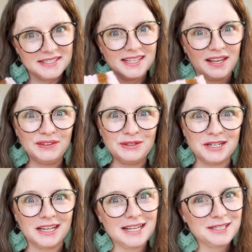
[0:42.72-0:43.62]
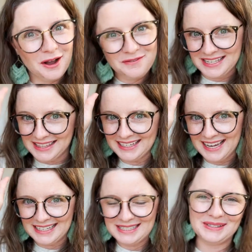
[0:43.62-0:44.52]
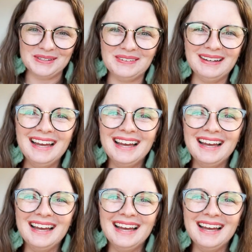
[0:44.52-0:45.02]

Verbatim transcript: if you drink iced coffee like I do.